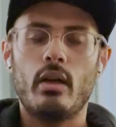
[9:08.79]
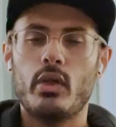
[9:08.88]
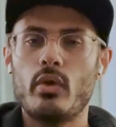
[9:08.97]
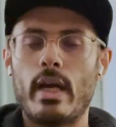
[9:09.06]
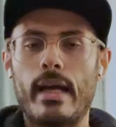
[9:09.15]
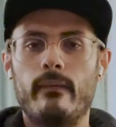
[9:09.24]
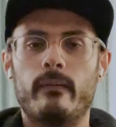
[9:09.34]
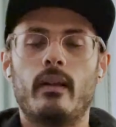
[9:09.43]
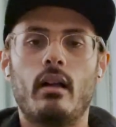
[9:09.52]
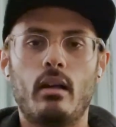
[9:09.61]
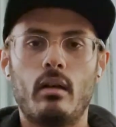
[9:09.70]
You have
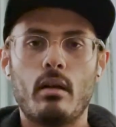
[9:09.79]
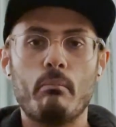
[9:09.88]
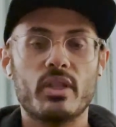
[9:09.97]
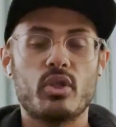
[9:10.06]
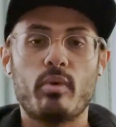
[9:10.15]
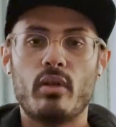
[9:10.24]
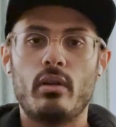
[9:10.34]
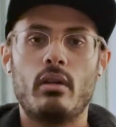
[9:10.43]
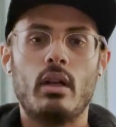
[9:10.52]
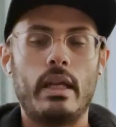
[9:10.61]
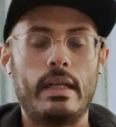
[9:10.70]
a much
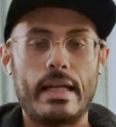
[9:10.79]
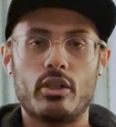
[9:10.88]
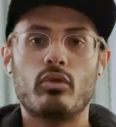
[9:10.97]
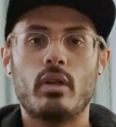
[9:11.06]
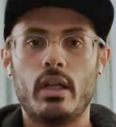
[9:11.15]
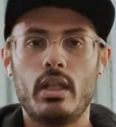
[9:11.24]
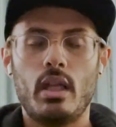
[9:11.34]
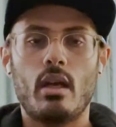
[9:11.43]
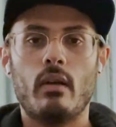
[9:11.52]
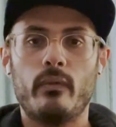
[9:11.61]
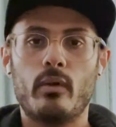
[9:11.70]
better and accurate idea
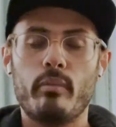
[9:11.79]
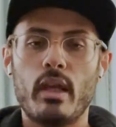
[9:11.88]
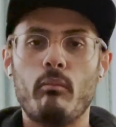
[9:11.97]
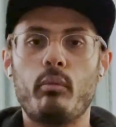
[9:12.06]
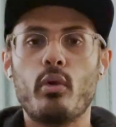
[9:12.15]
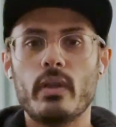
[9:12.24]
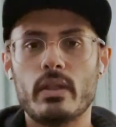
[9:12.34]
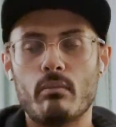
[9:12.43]
of their pain points,